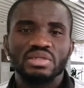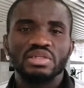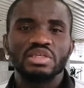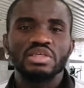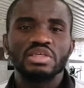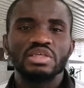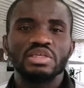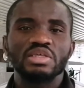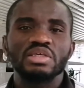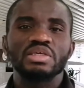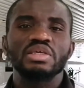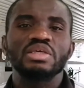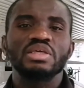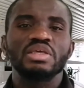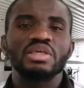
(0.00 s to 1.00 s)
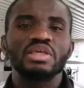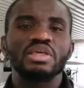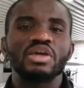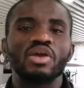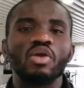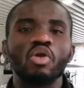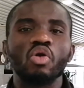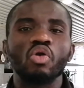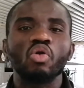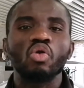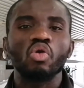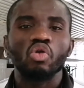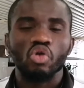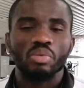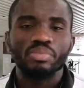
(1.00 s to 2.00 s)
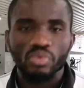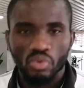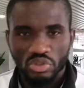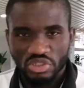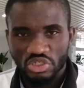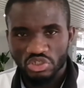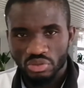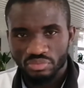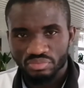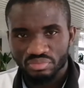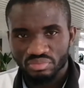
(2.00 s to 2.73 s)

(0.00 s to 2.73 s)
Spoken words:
the crop rotation.